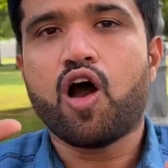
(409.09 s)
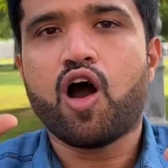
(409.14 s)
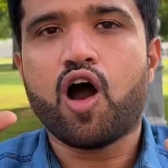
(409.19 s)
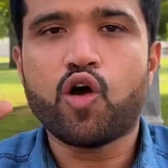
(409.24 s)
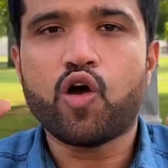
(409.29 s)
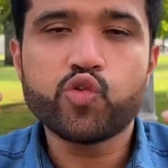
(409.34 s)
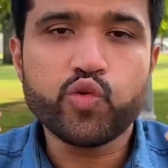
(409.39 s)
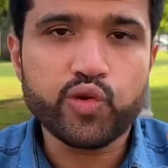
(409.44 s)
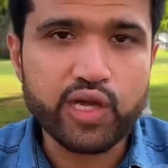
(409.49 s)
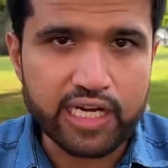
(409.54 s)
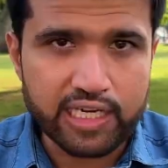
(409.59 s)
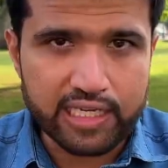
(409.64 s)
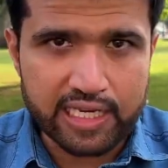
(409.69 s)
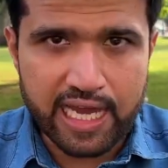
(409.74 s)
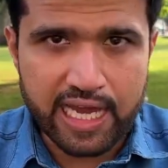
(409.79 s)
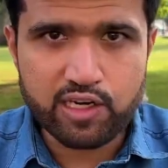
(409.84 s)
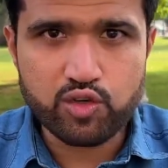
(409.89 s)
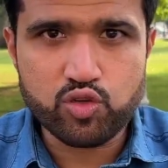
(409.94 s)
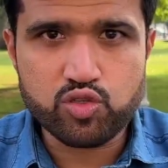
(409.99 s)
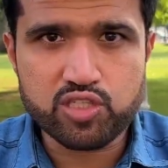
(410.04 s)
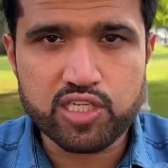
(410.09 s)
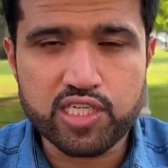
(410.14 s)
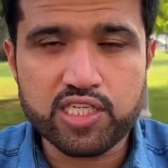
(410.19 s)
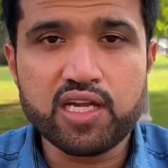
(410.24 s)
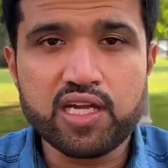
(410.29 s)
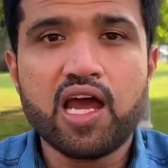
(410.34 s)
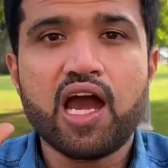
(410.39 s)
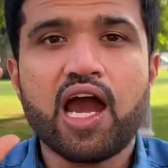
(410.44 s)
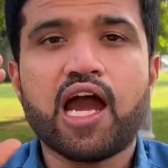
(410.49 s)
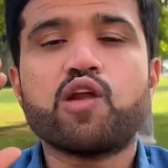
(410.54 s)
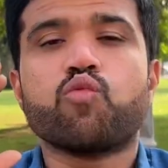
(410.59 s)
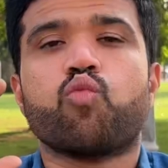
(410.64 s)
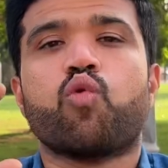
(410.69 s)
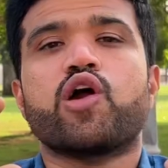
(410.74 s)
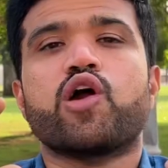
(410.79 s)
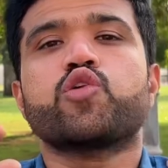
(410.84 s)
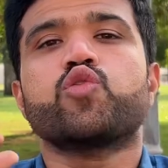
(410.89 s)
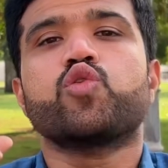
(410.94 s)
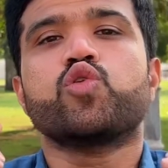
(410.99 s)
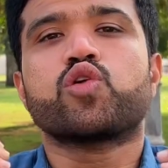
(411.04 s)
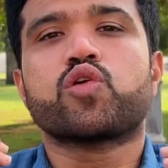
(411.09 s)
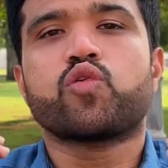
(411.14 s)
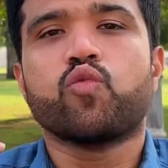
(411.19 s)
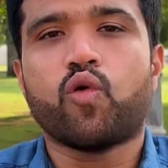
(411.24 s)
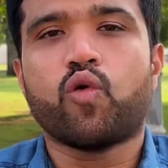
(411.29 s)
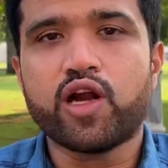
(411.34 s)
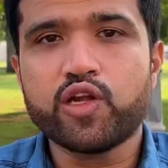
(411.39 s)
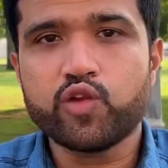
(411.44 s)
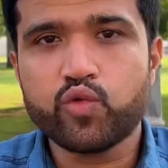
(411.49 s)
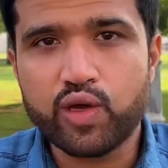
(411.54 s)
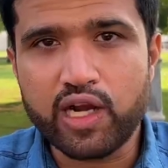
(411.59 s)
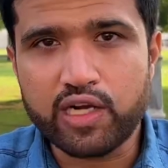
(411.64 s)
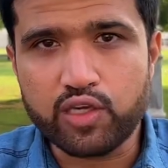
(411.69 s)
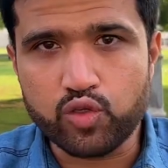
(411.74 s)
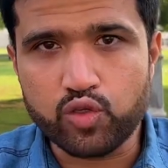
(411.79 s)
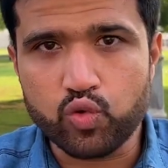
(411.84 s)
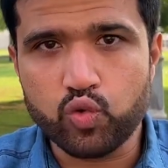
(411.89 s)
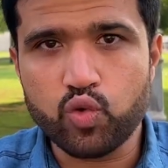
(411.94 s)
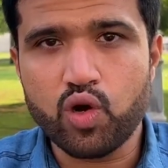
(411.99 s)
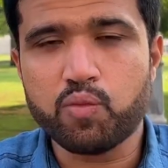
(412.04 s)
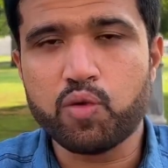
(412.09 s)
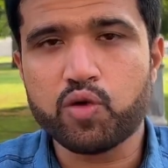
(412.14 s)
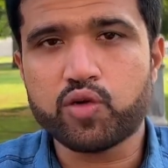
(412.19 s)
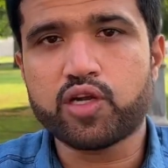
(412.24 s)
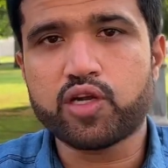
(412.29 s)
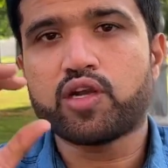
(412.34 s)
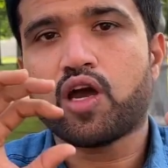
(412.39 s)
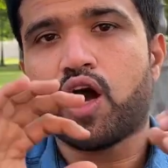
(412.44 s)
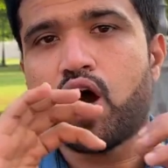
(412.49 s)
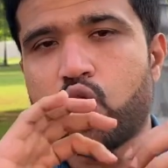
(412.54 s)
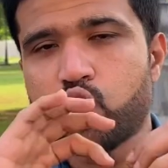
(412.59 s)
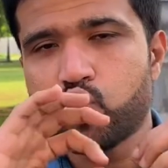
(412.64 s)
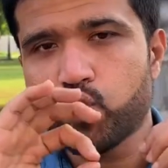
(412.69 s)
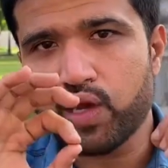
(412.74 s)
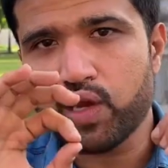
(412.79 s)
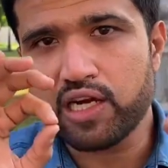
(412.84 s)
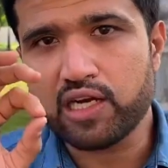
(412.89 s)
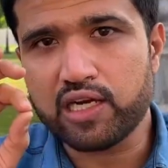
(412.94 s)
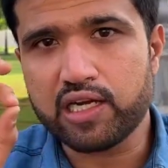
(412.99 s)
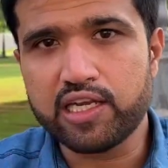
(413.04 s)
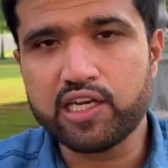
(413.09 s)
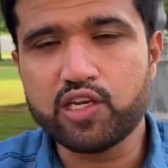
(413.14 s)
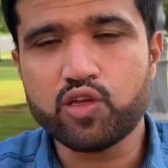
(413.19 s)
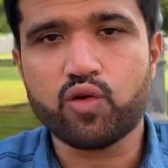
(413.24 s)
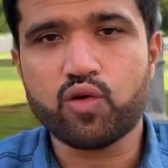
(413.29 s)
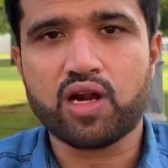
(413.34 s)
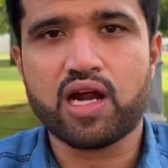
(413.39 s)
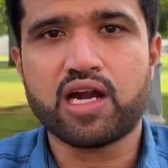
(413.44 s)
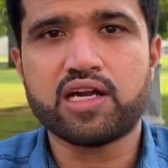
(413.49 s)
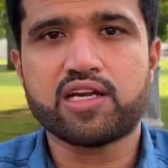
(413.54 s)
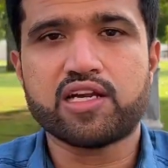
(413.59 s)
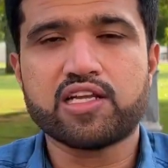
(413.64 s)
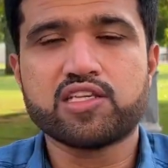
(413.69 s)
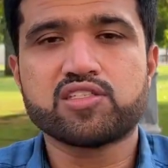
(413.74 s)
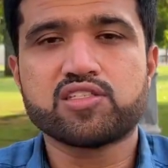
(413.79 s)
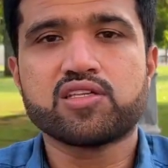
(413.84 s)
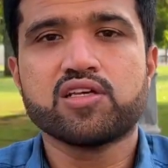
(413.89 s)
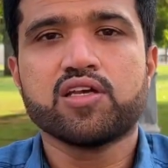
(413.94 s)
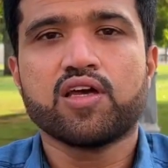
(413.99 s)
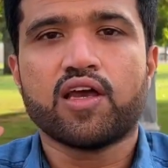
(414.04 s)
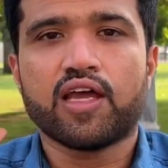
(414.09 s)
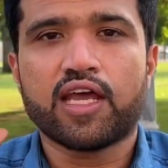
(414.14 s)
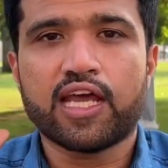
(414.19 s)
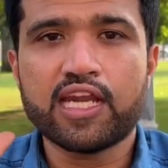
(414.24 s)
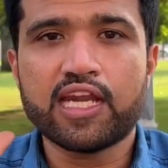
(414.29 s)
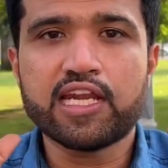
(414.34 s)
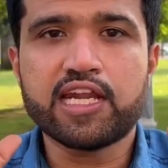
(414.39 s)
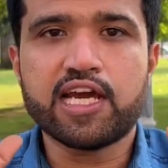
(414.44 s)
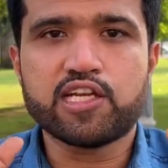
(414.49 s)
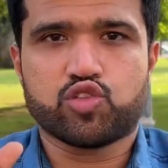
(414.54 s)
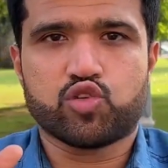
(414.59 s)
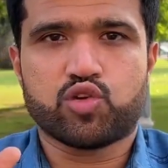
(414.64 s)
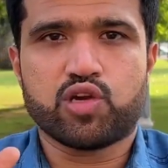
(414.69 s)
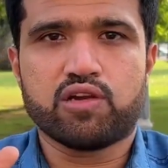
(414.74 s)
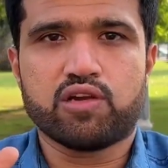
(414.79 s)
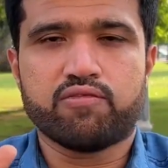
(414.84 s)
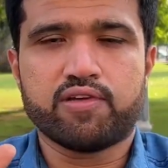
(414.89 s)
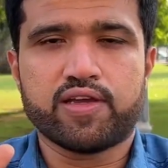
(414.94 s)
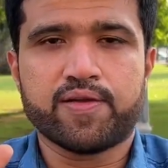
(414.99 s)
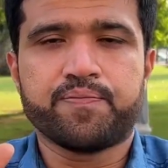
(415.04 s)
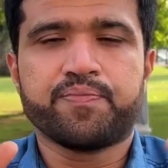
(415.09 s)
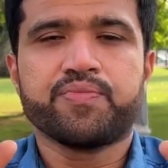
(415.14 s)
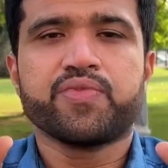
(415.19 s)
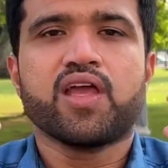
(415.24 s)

how you can diagnose it and what you, what you can do about it, how you can clean your arteries in a natural way.